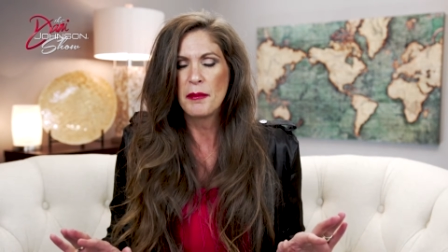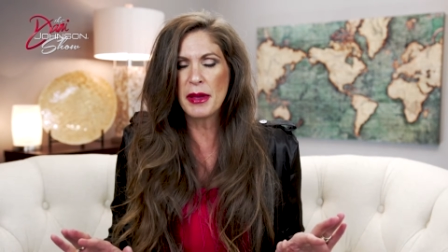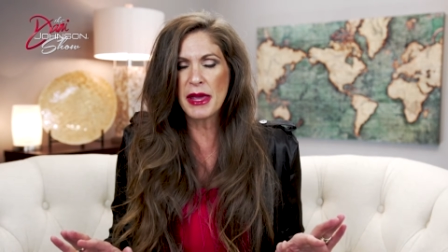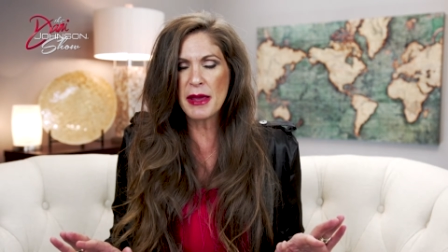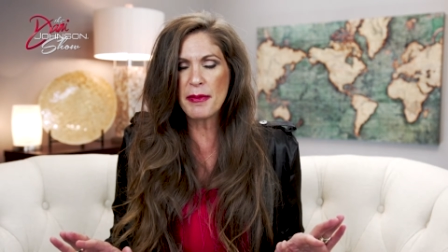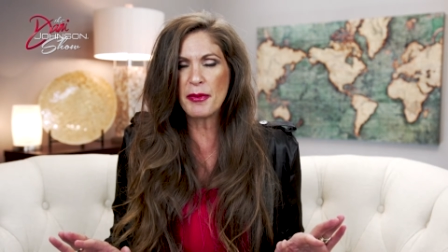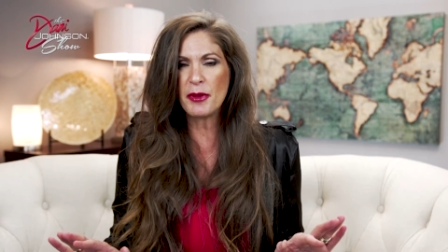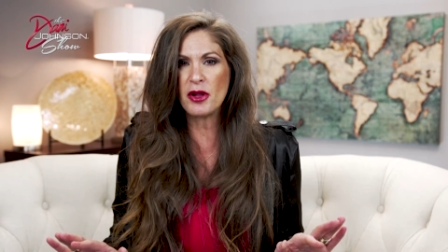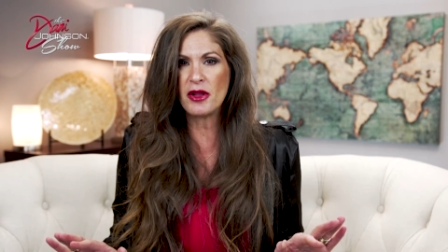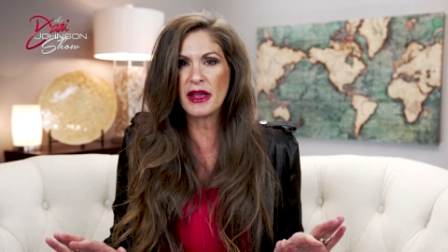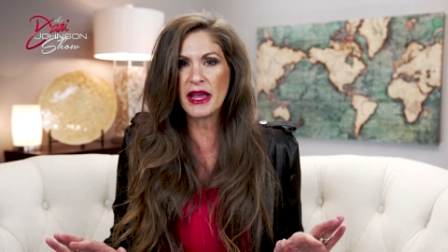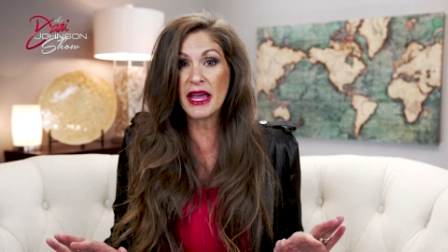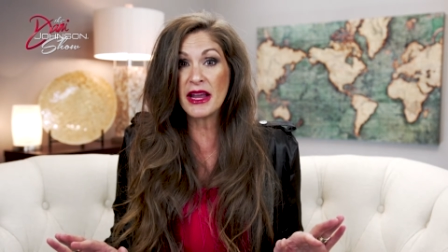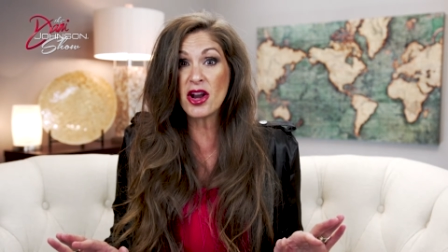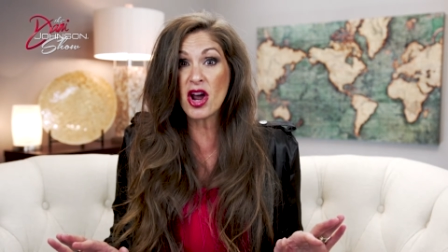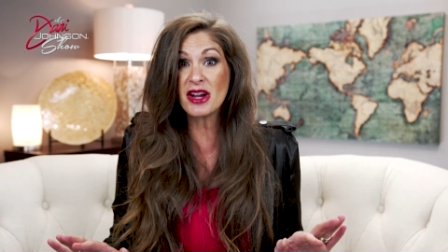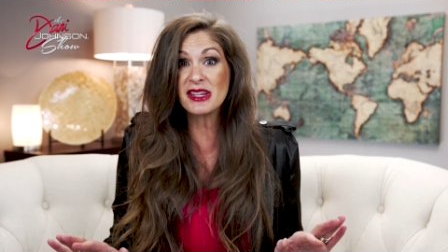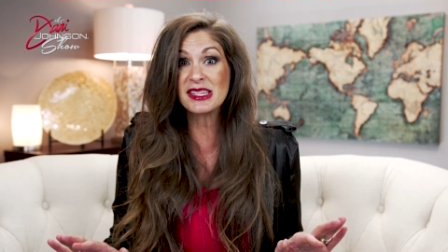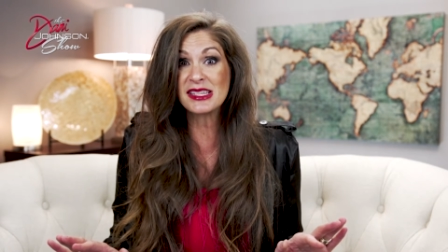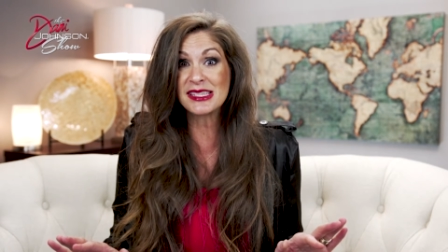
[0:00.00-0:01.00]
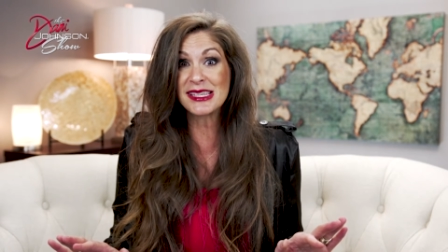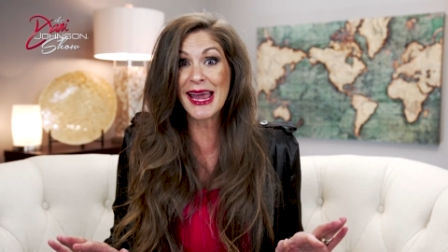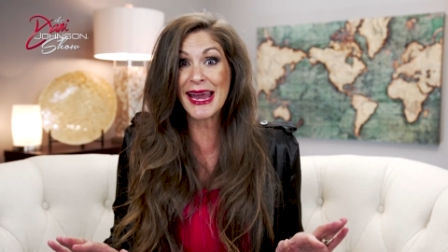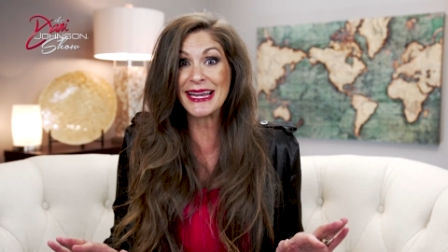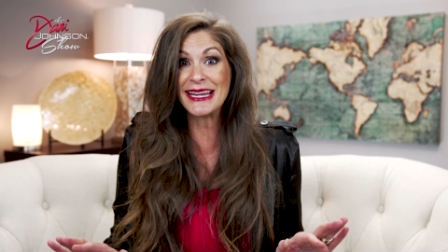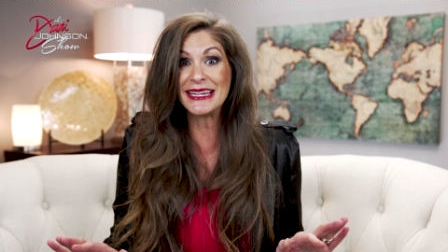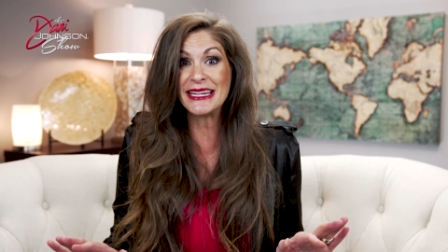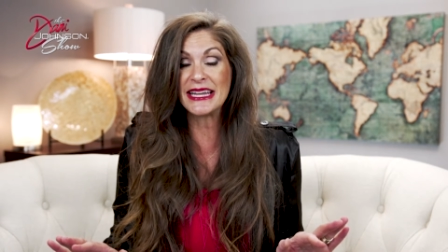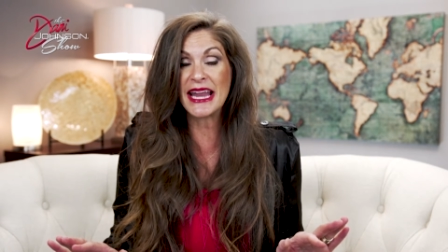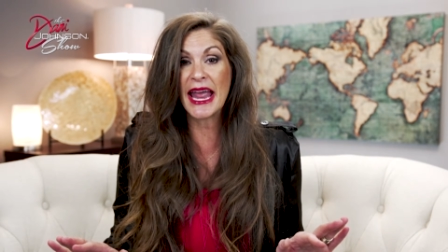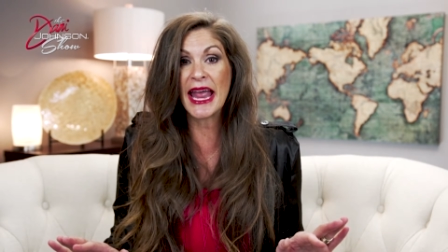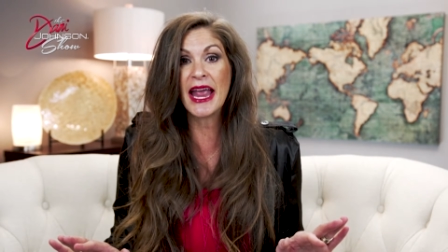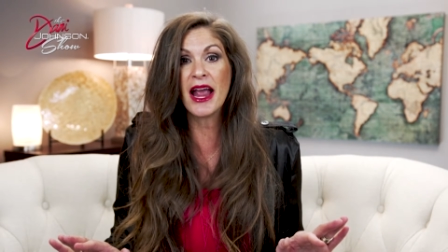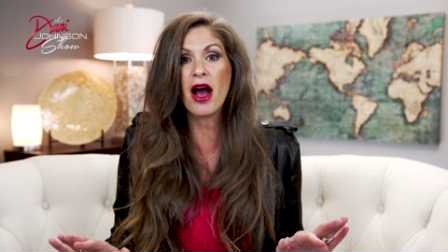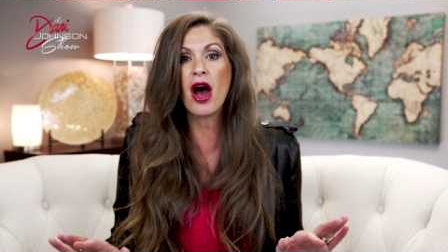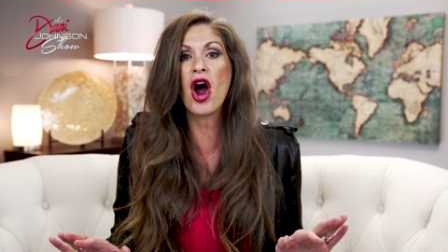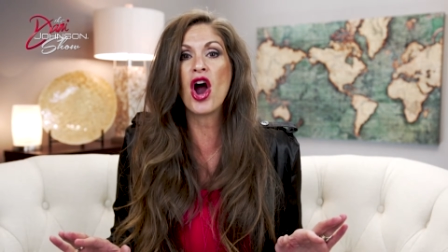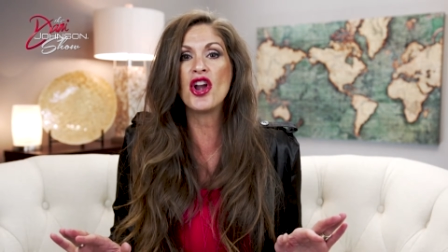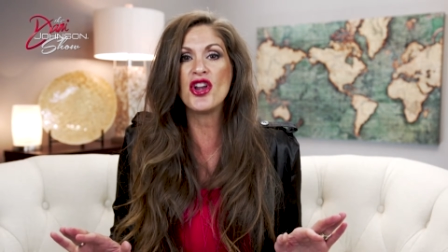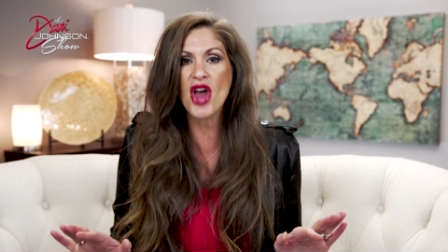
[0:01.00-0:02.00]
people in our society
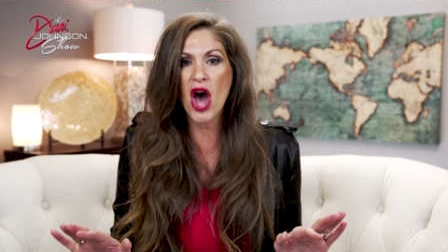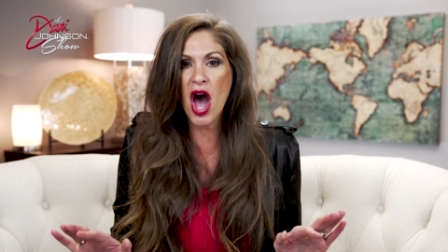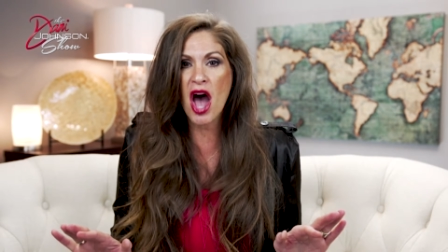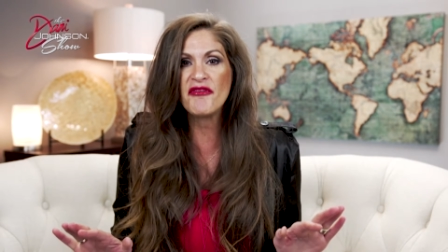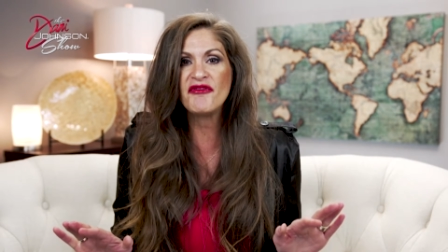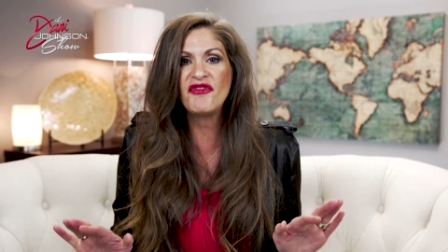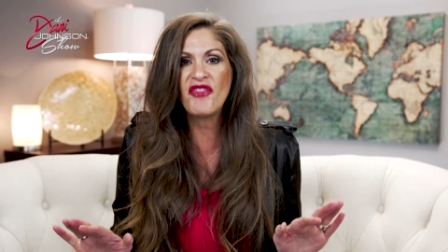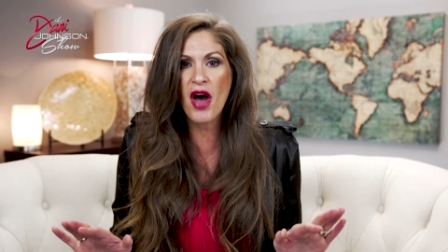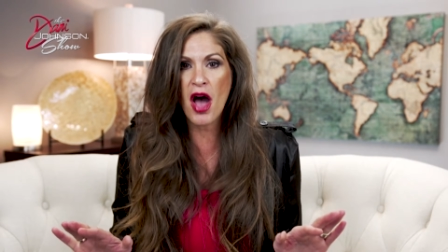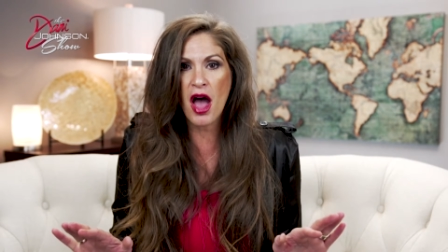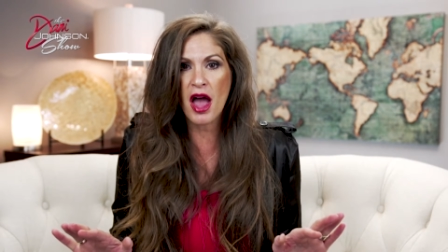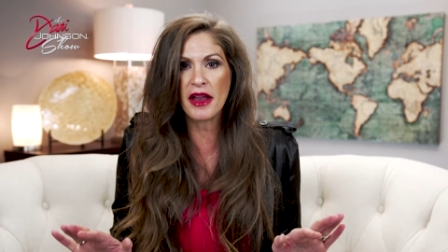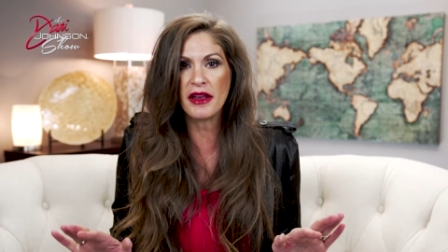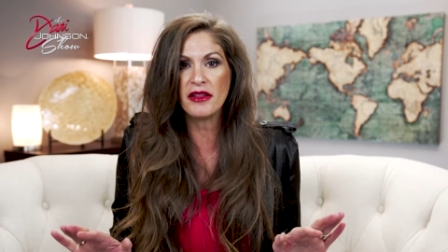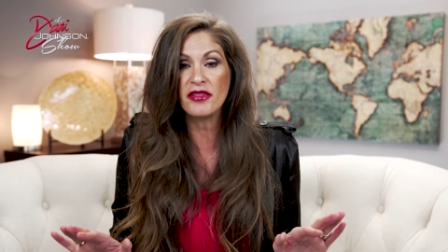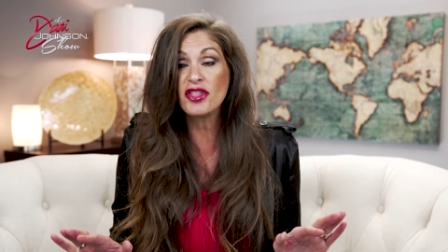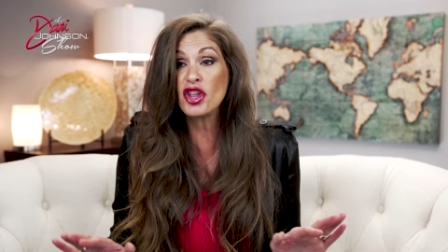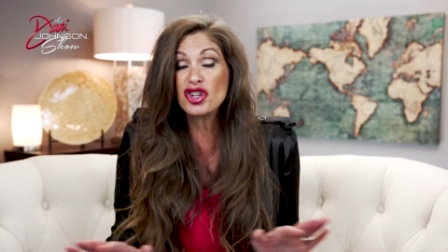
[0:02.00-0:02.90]
today are not fun.